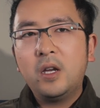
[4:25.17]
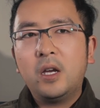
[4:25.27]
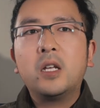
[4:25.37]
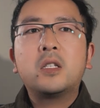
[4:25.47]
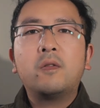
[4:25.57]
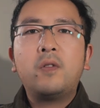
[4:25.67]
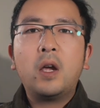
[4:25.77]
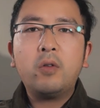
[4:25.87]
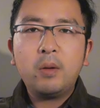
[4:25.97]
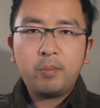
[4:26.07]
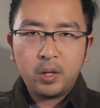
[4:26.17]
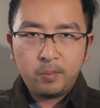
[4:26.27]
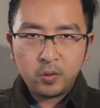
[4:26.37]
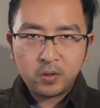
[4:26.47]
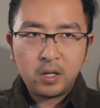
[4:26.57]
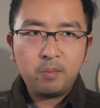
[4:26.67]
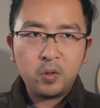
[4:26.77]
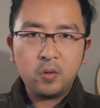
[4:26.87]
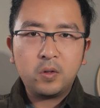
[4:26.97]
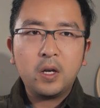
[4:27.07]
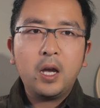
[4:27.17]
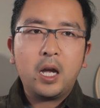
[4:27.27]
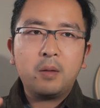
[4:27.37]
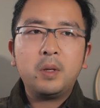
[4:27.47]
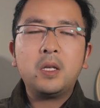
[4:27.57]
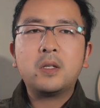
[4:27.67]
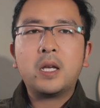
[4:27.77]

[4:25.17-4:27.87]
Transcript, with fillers: It's a very purposely built and it means